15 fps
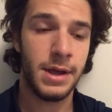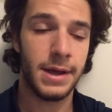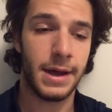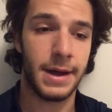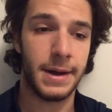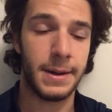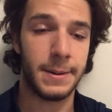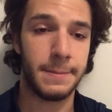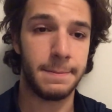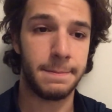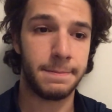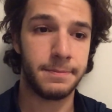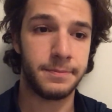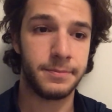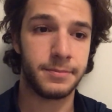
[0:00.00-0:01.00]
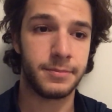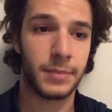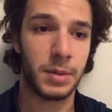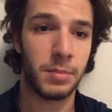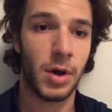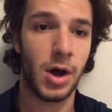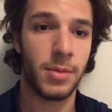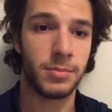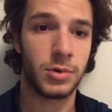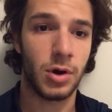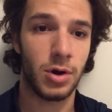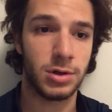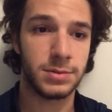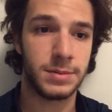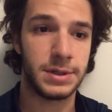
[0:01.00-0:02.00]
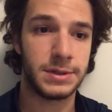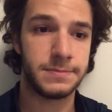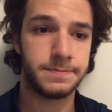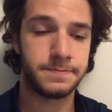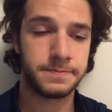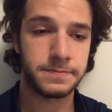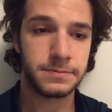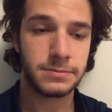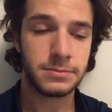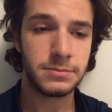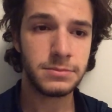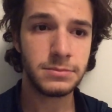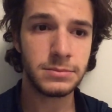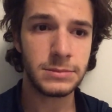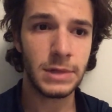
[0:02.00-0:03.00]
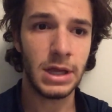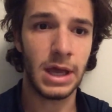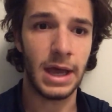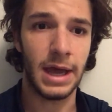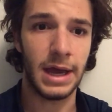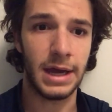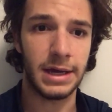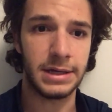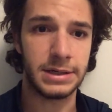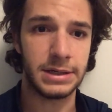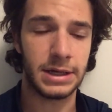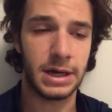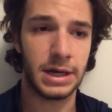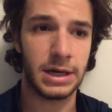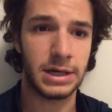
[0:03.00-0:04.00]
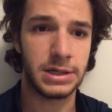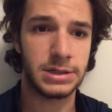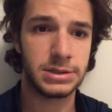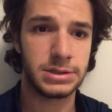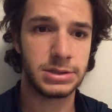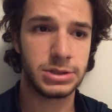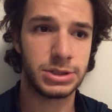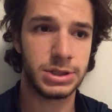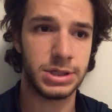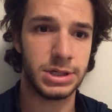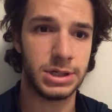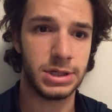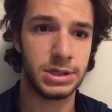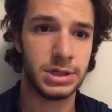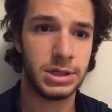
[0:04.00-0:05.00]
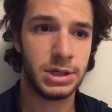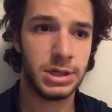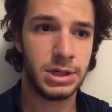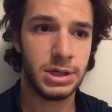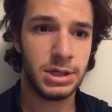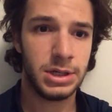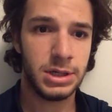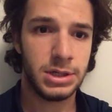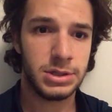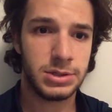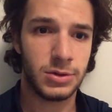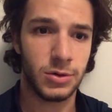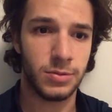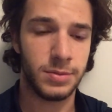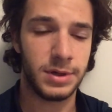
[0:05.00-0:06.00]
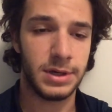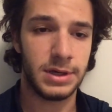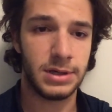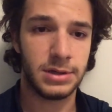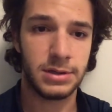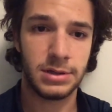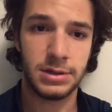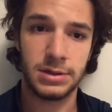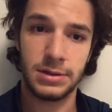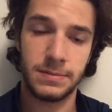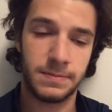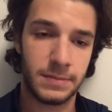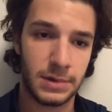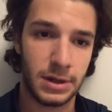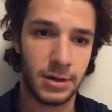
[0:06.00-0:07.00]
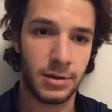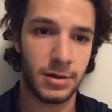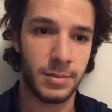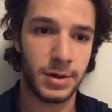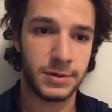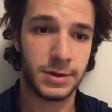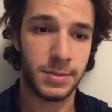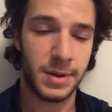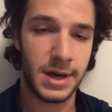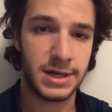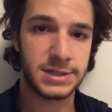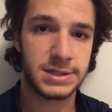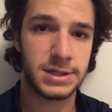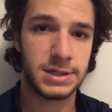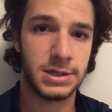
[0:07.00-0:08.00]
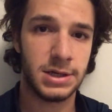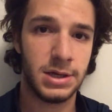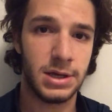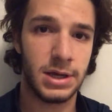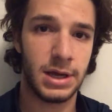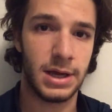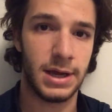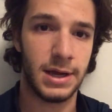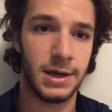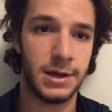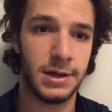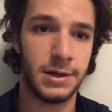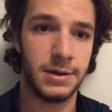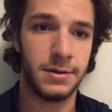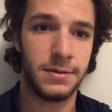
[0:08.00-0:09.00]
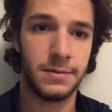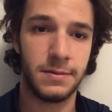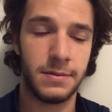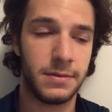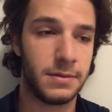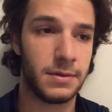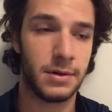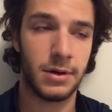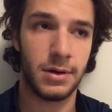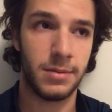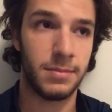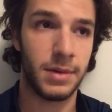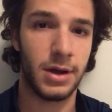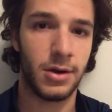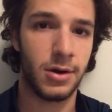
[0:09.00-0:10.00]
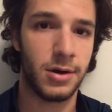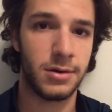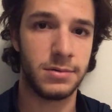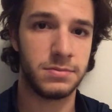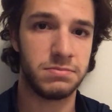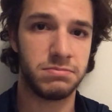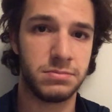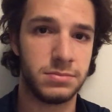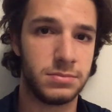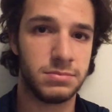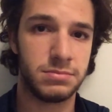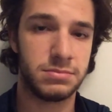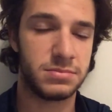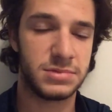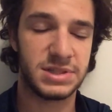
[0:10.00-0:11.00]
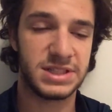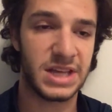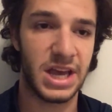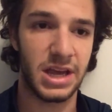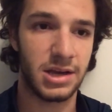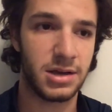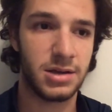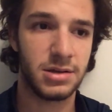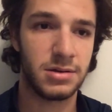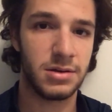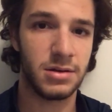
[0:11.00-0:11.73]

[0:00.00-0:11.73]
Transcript: Um, my mom called me and uh, she told me uh, about the passing and my heart sank